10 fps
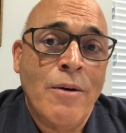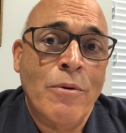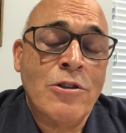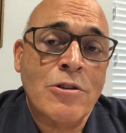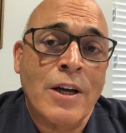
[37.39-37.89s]

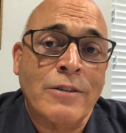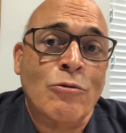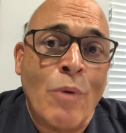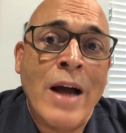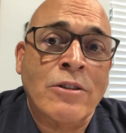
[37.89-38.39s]
which
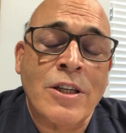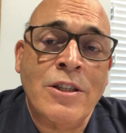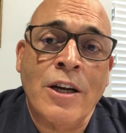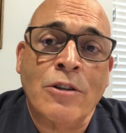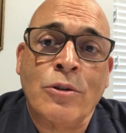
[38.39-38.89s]
ground
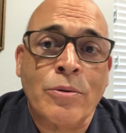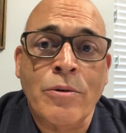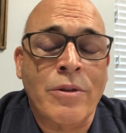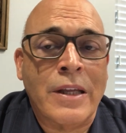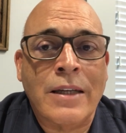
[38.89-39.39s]
us in a
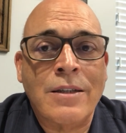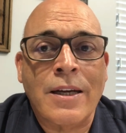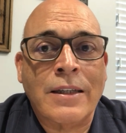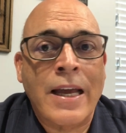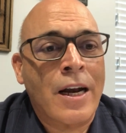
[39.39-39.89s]
truth
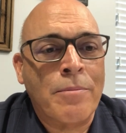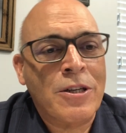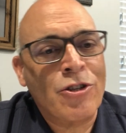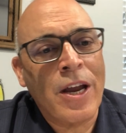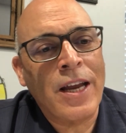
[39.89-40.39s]
that cannot
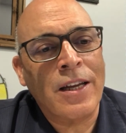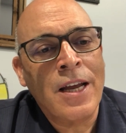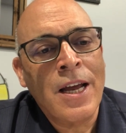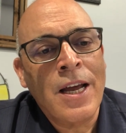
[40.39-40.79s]
be shaken,